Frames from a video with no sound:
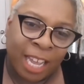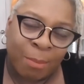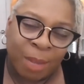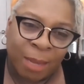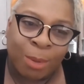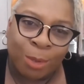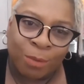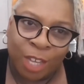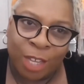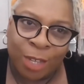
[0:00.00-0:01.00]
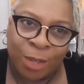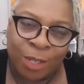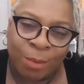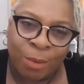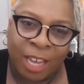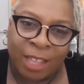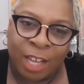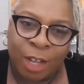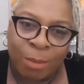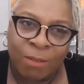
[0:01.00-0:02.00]
people's views and where they're
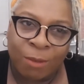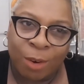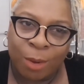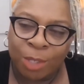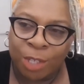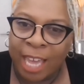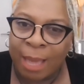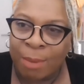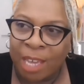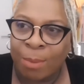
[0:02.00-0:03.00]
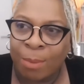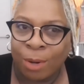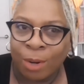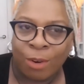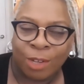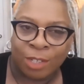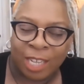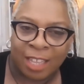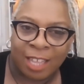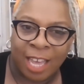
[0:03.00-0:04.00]
coming from, to get people across
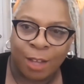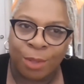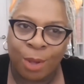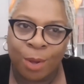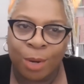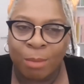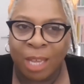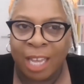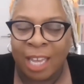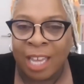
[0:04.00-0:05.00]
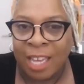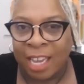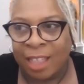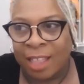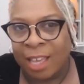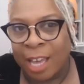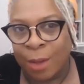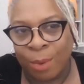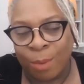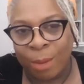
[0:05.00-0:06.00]
in the health economy, in the
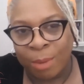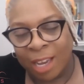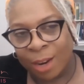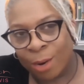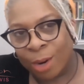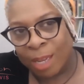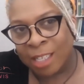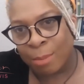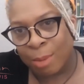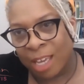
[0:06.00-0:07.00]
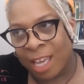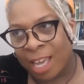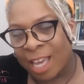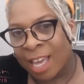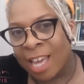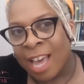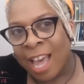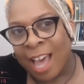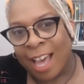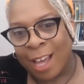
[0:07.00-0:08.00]
health and wellbeing economy, to be here.
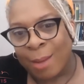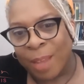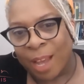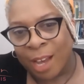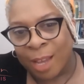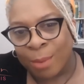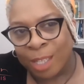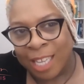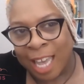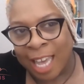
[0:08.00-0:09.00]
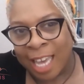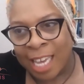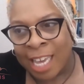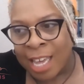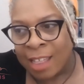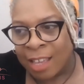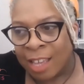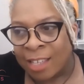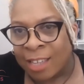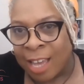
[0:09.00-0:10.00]
I would say
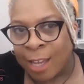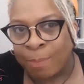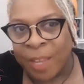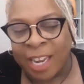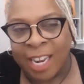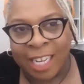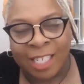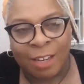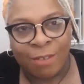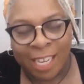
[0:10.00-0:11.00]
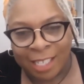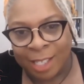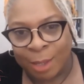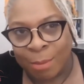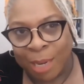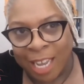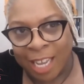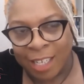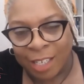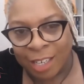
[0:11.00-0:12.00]
that an anti-racism
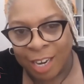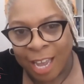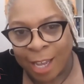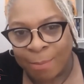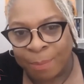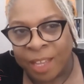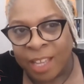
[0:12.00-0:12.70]
pledge, and